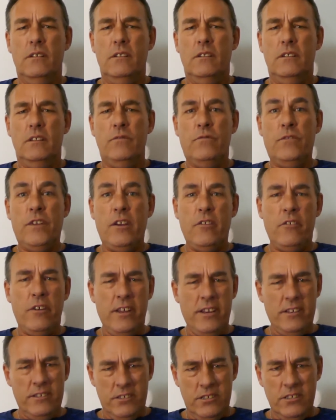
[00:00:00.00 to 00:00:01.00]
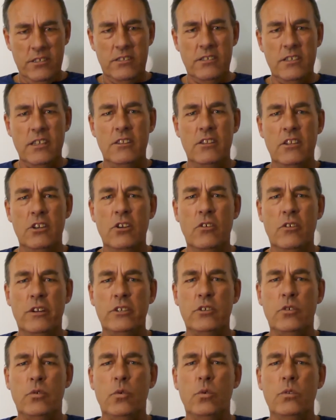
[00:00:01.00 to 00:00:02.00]
The variances in the
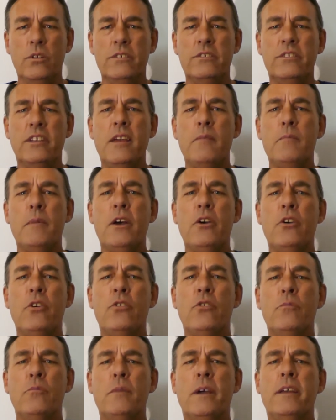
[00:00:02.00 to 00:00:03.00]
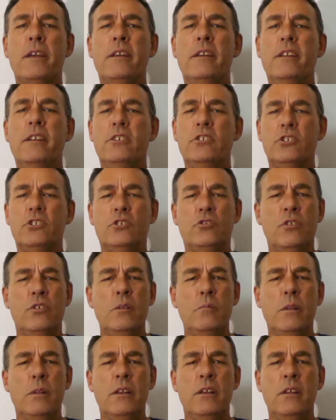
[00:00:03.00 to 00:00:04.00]
Night Caller's MO made it
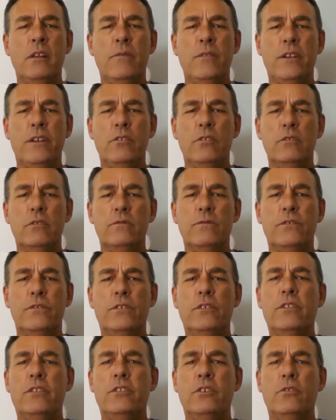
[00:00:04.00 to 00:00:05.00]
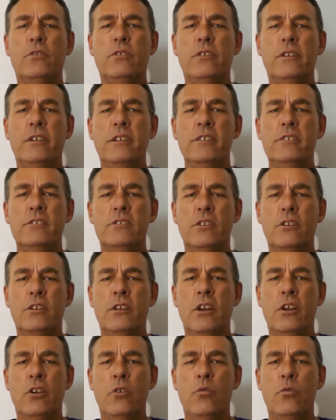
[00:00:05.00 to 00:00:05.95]
extremely difficult for authorities to know